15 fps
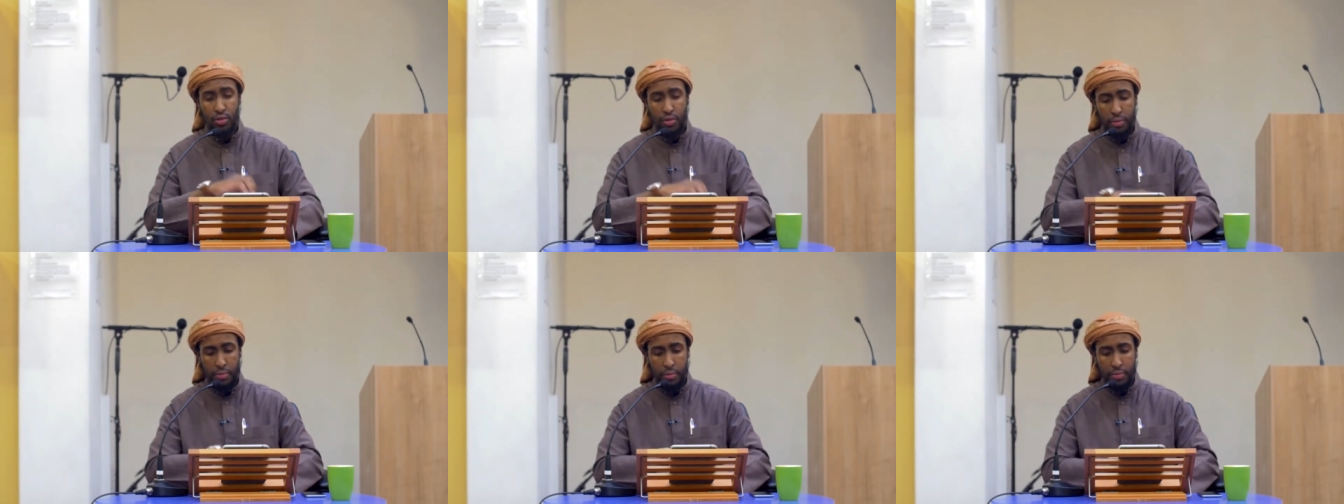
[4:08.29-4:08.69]

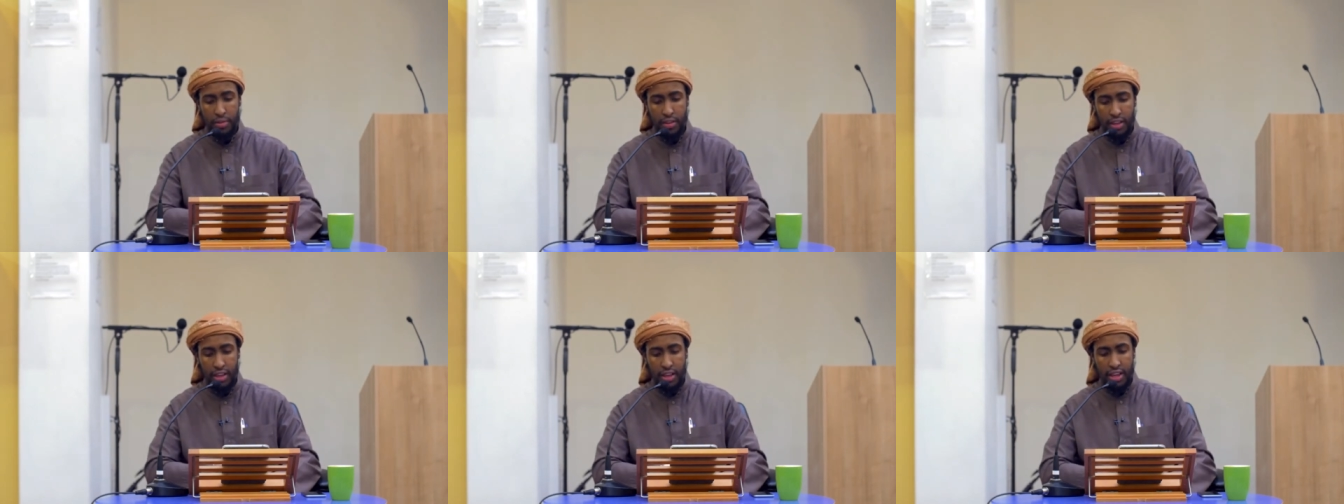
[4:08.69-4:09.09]

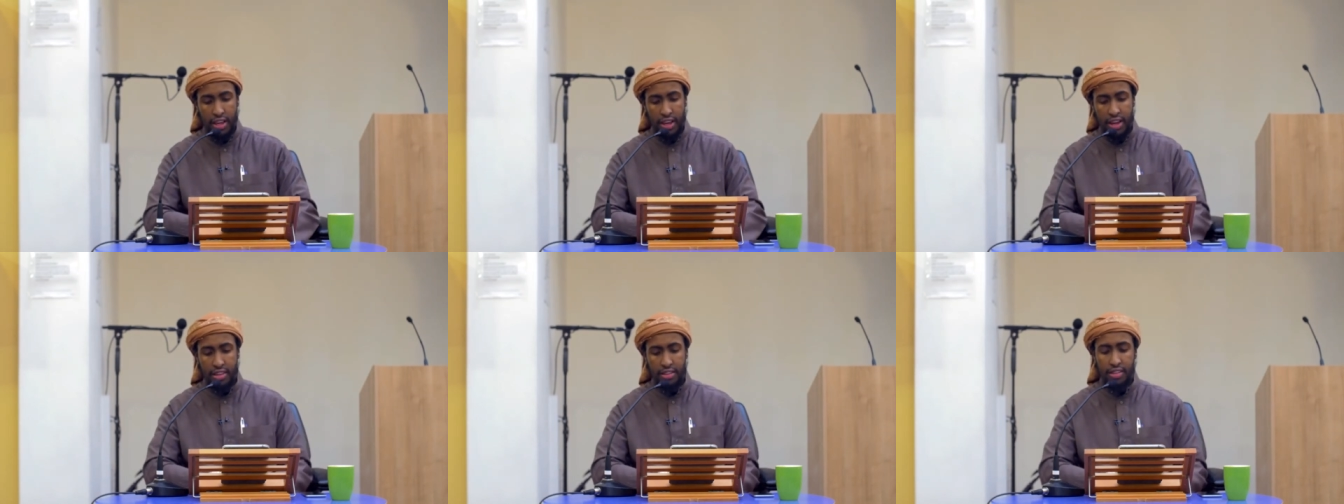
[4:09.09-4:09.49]

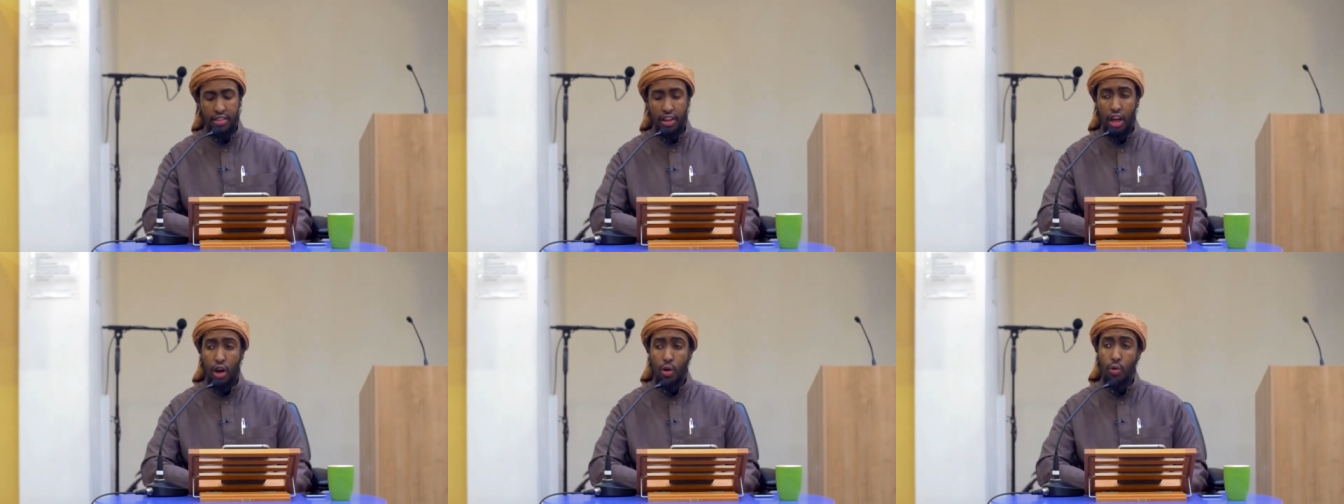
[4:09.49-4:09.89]
And he says,
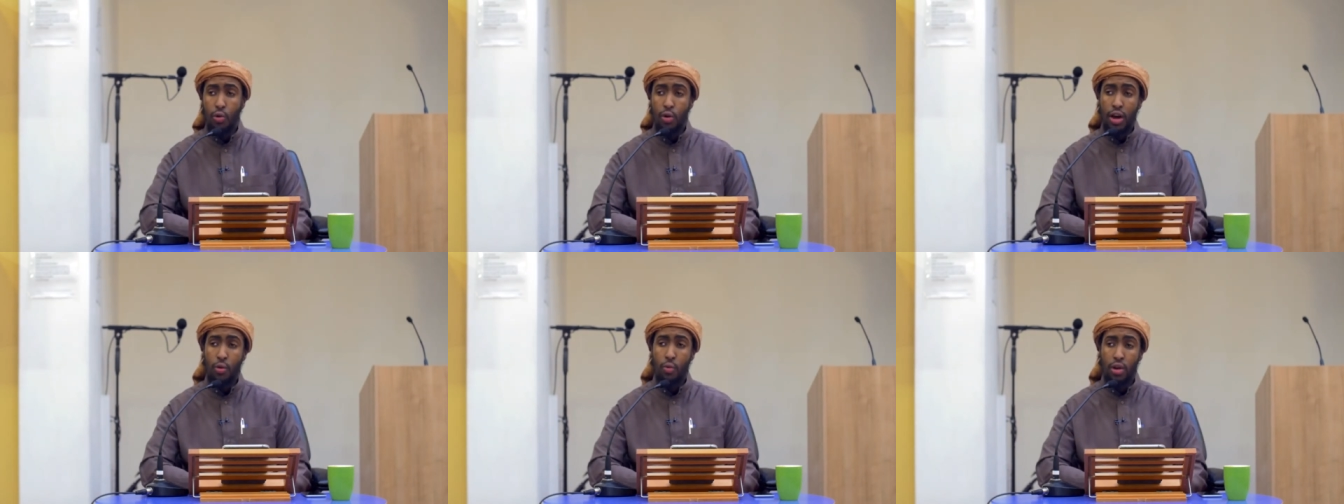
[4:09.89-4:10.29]

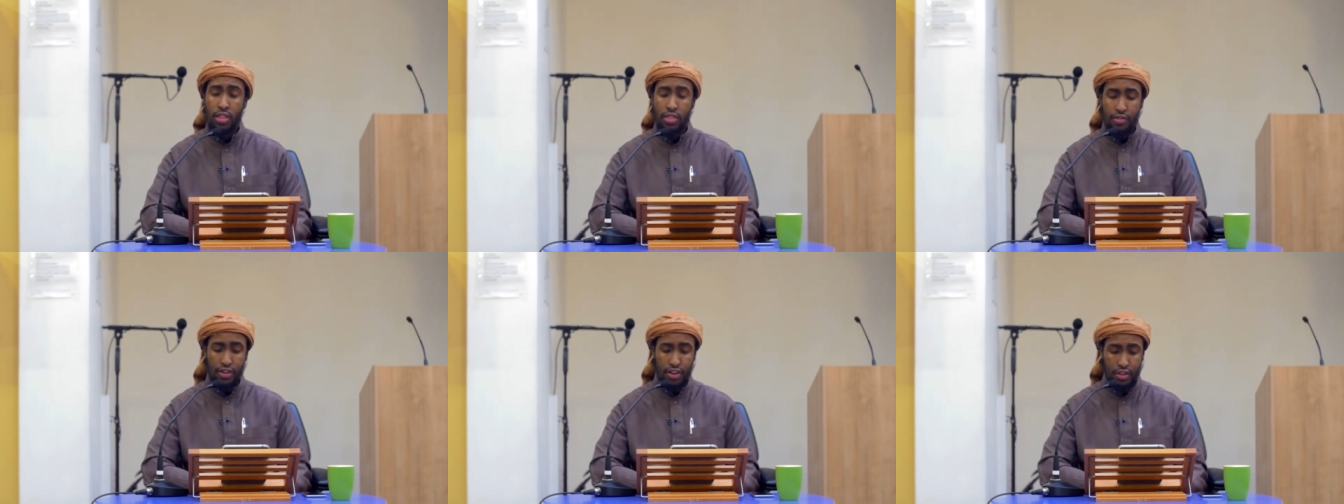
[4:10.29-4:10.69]
Al-Qawlu al-Awwal,
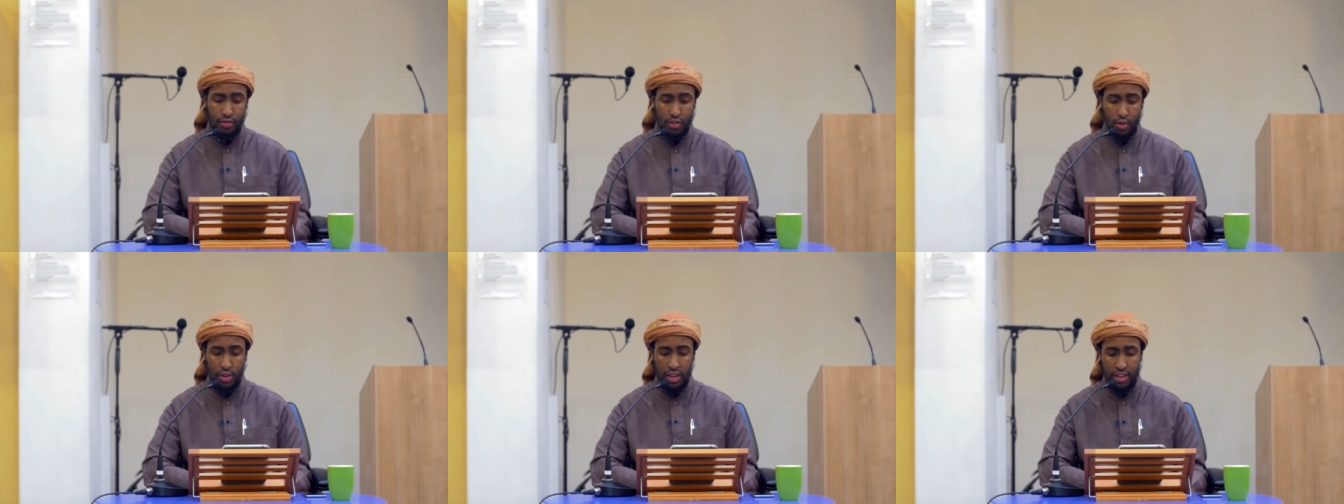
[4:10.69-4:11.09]
the first
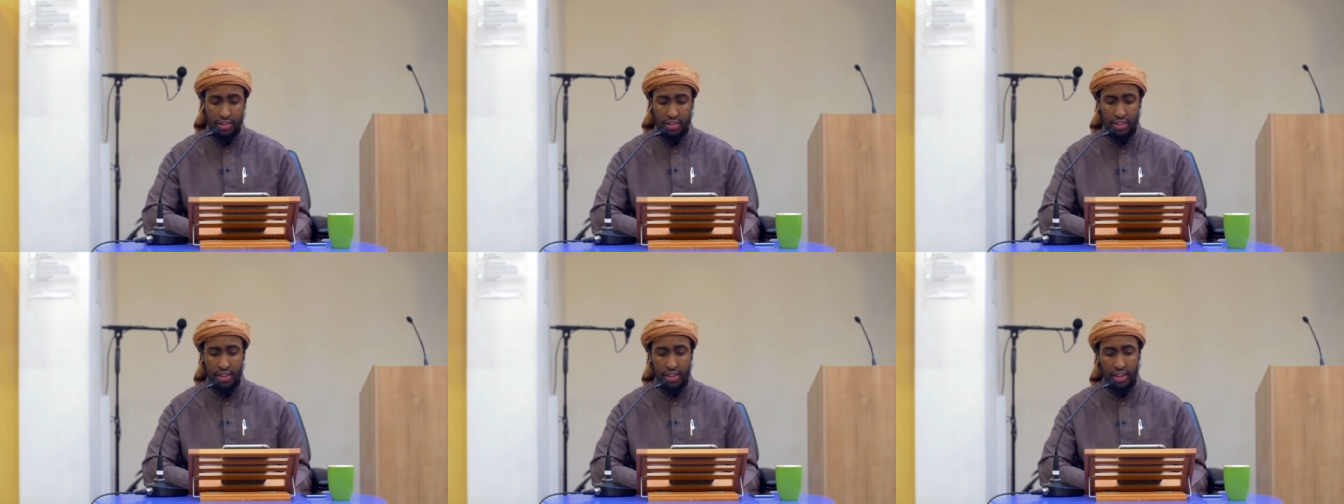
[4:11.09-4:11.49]
view
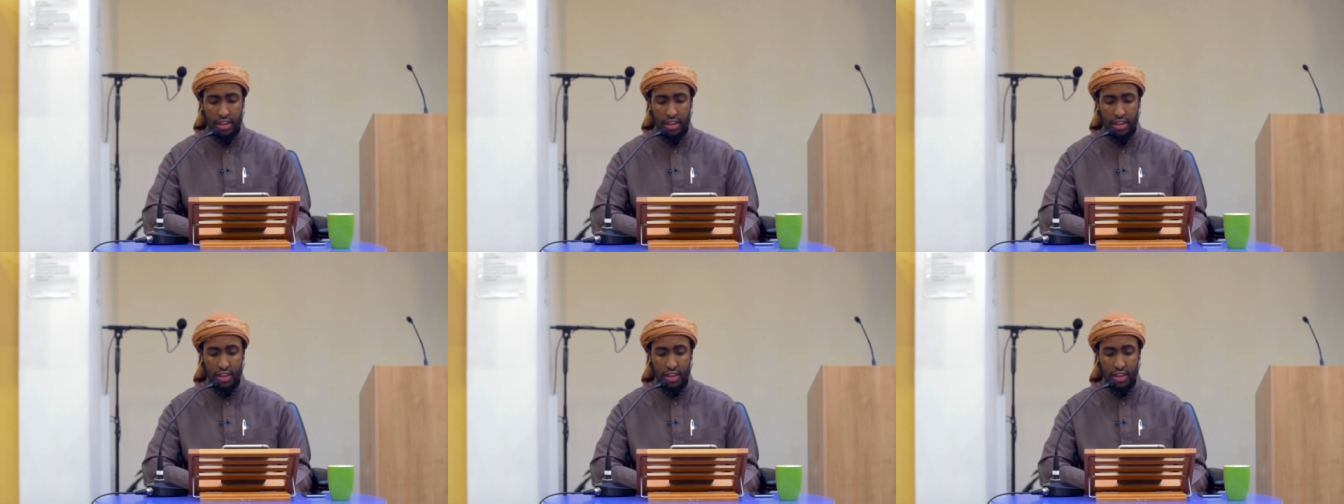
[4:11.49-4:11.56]
is,